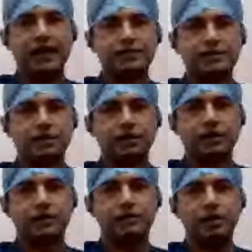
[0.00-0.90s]
Age is
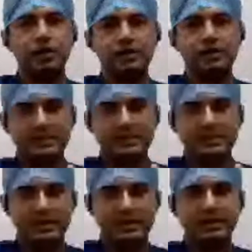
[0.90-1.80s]
already beyond
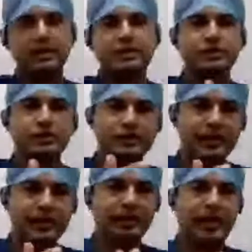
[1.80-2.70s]
60. So
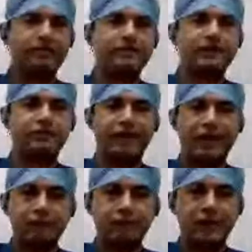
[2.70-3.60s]
then after a
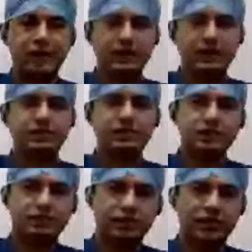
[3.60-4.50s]
valve
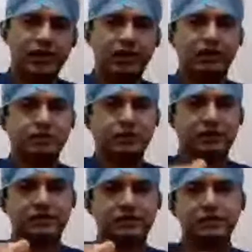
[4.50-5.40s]
implantation, general life
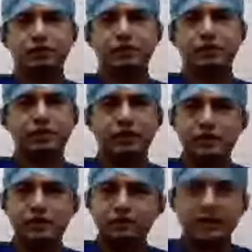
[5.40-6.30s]
expectancy would be in the
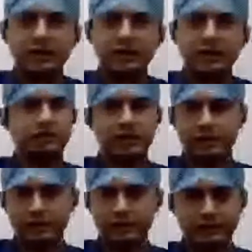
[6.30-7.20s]
range of 10 to
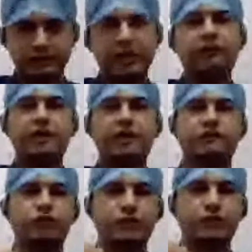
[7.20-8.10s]
15 years.
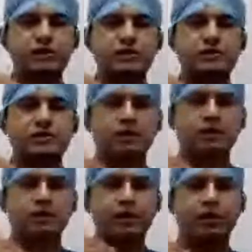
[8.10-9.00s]
Very few patients
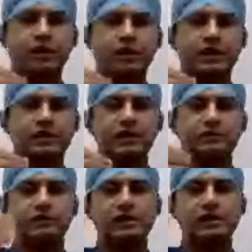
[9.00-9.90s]
beyond that
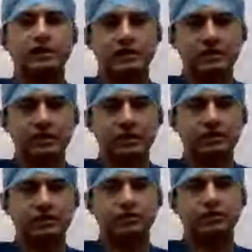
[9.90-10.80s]
live till
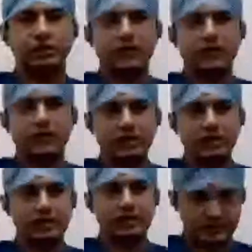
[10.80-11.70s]
30, 40
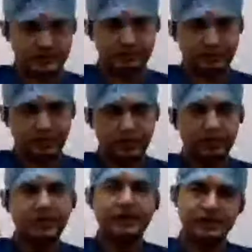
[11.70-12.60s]
years,
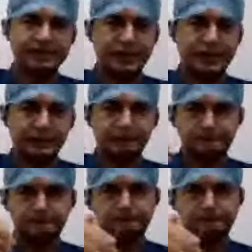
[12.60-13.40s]
but it does happen.